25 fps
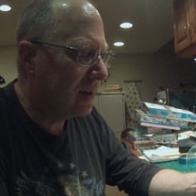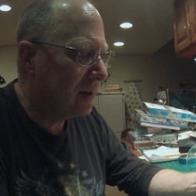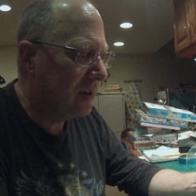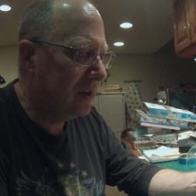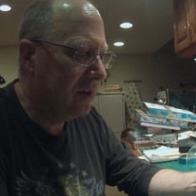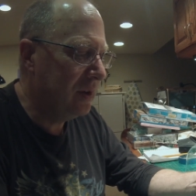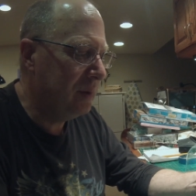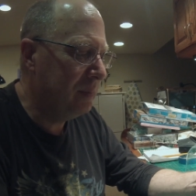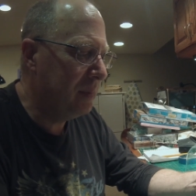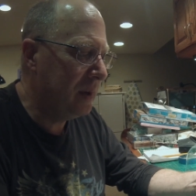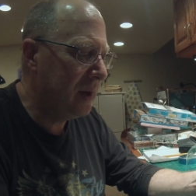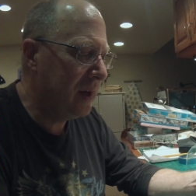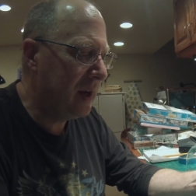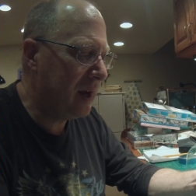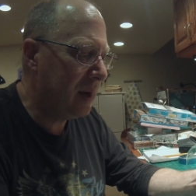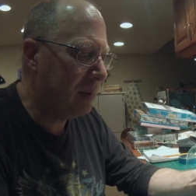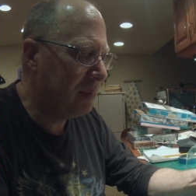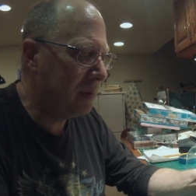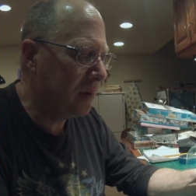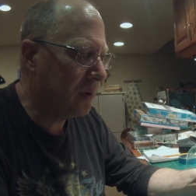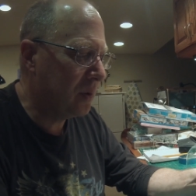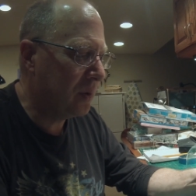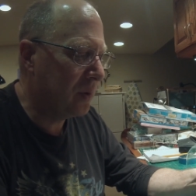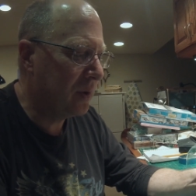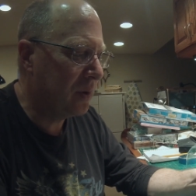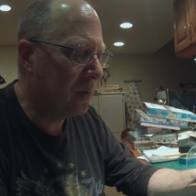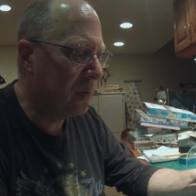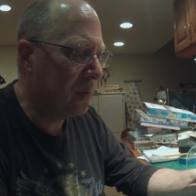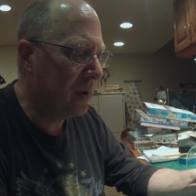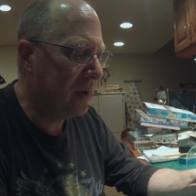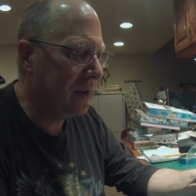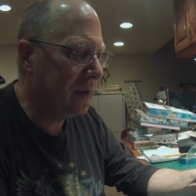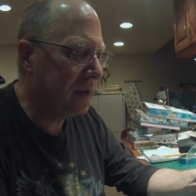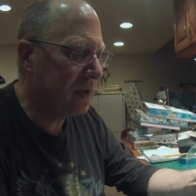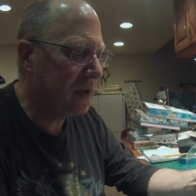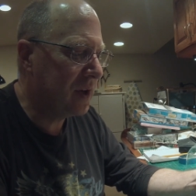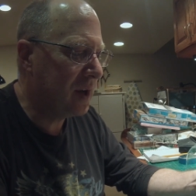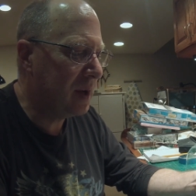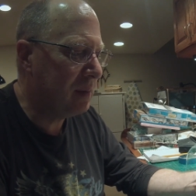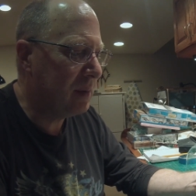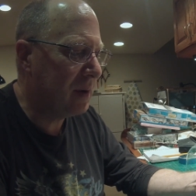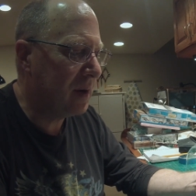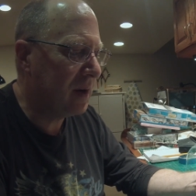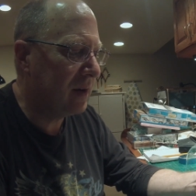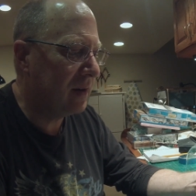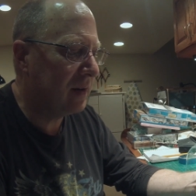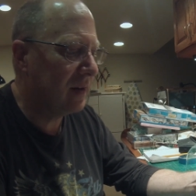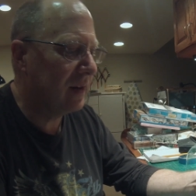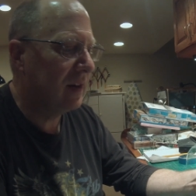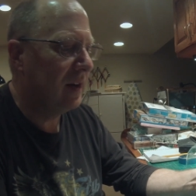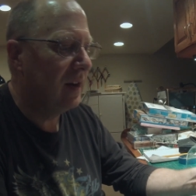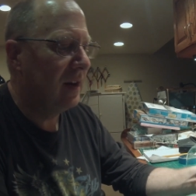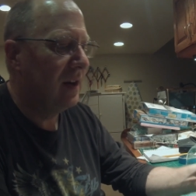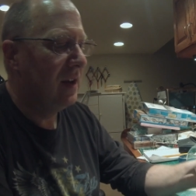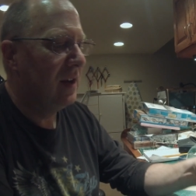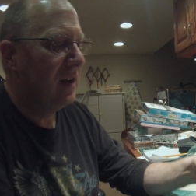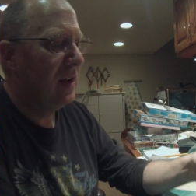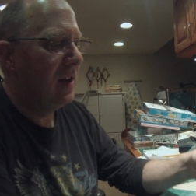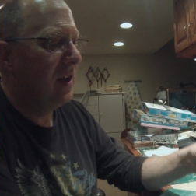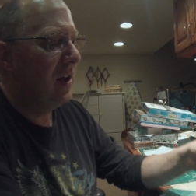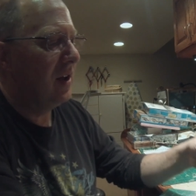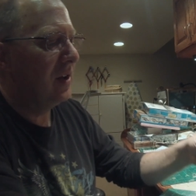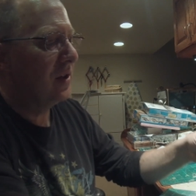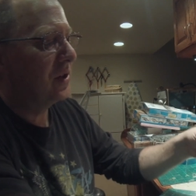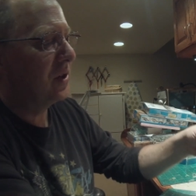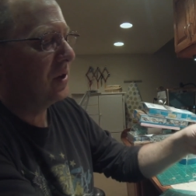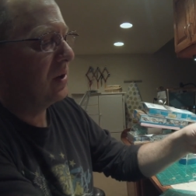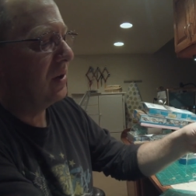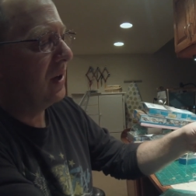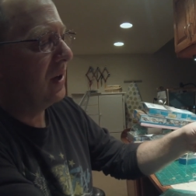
Couldn't be happier with the way this came out. Also